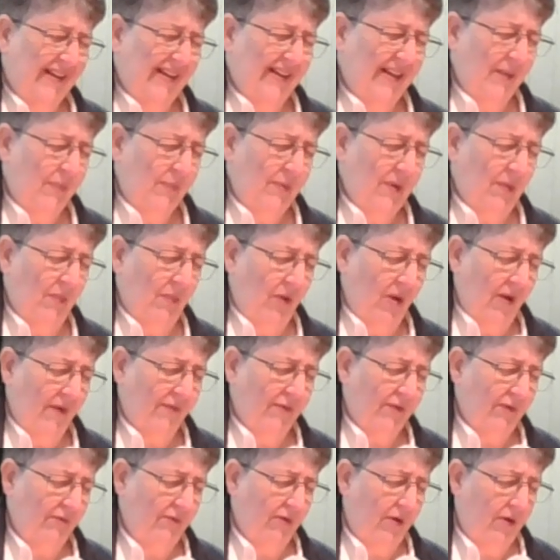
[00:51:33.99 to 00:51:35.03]
keep them
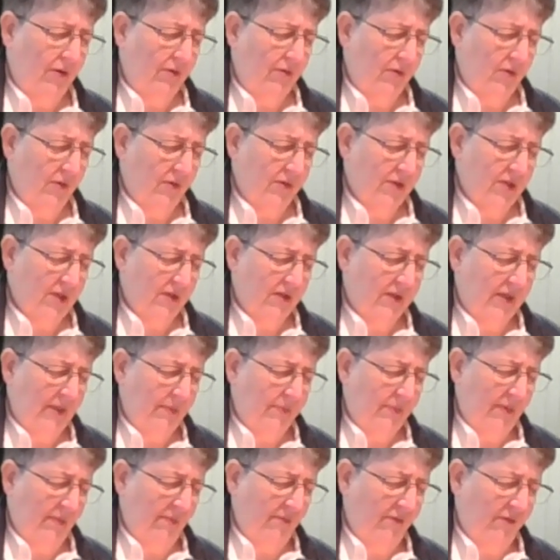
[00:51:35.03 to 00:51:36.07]
off the road or just
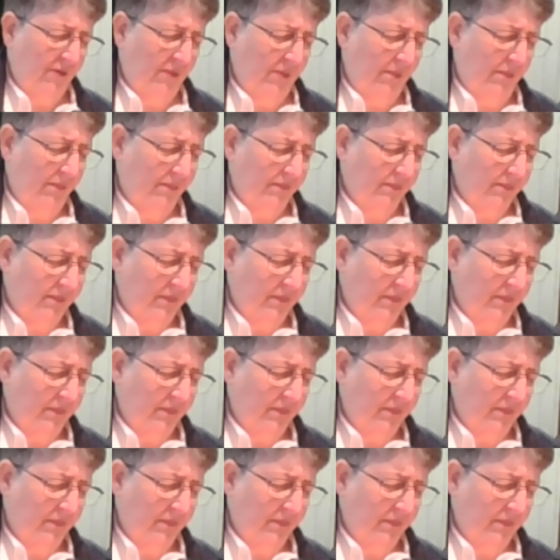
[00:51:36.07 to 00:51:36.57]
keep them from